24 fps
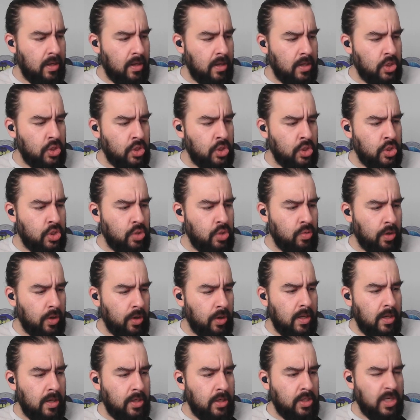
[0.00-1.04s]
Shooter.
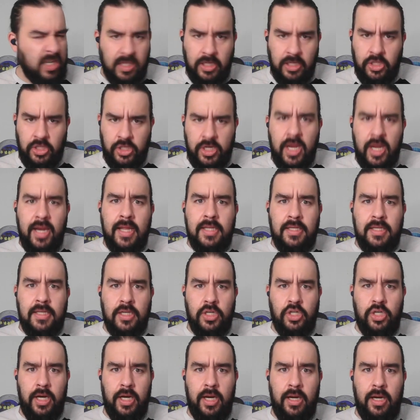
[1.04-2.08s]
She's legit, isn't
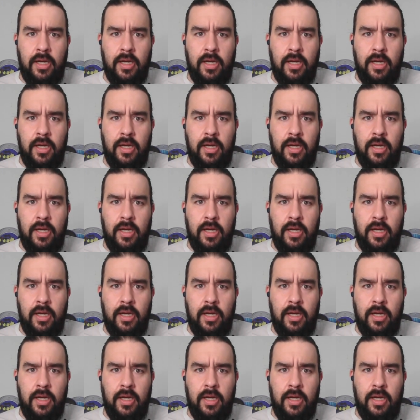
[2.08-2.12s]
she?